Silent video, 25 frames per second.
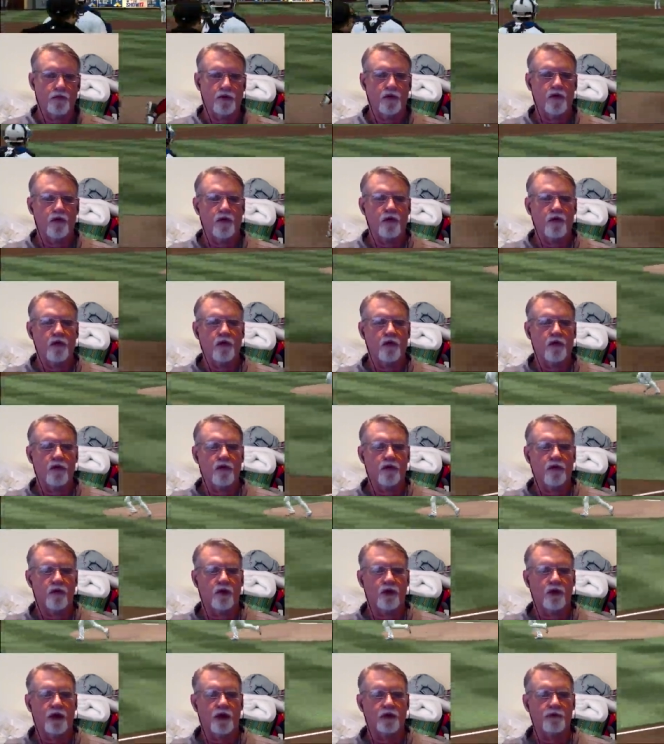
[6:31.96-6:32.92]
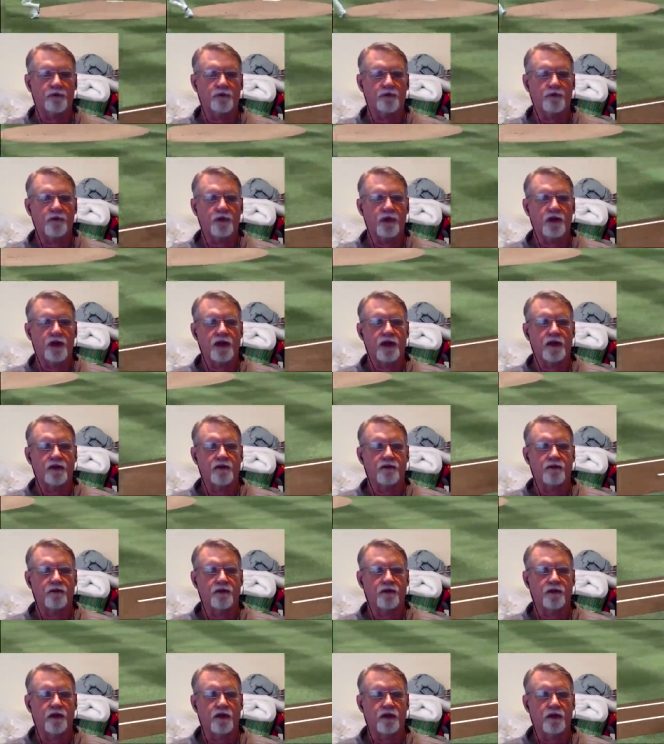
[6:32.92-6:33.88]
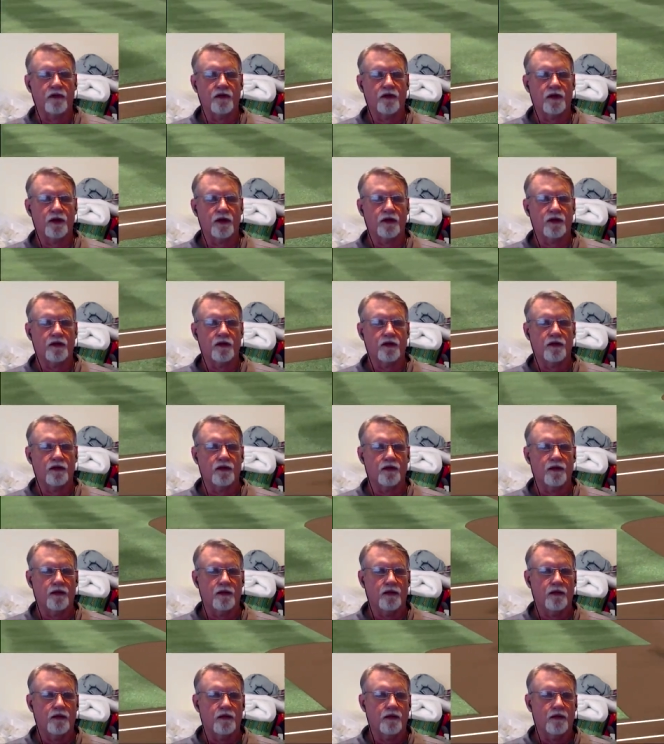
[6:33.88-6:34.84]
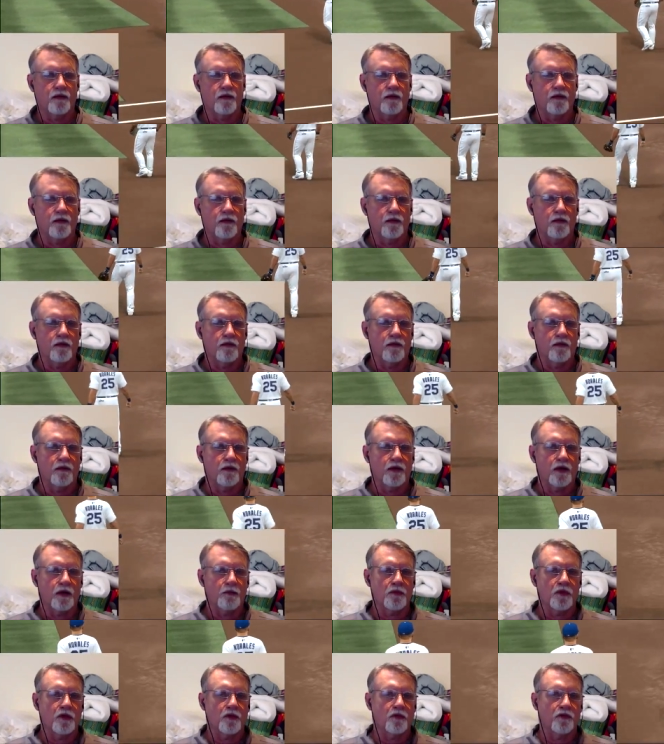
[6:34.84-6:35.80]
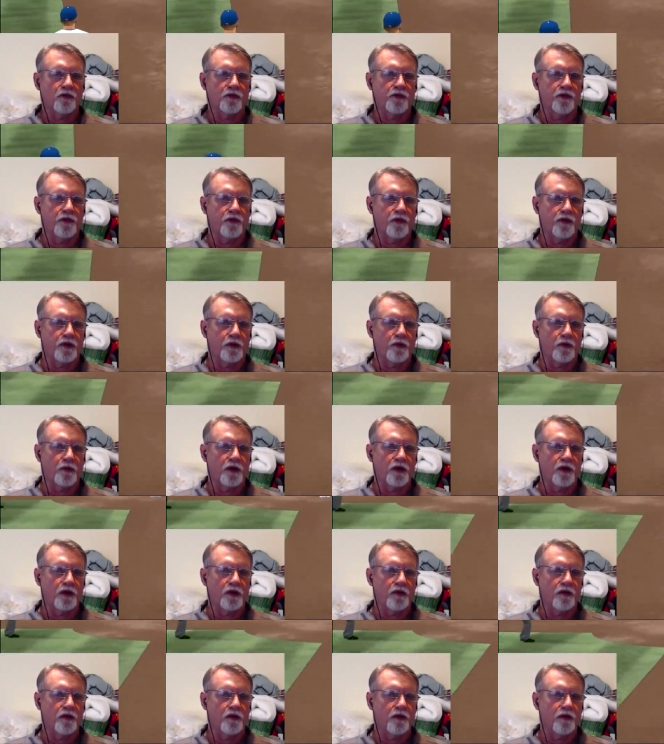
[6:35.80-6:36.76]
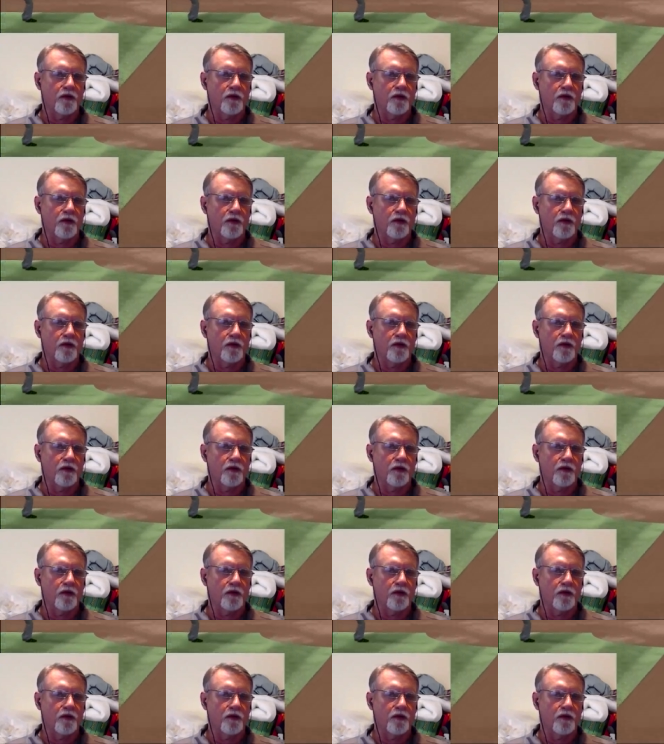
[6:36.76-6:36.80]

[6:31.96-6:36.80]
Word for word: Oh, man. All right. I'm going to anyway.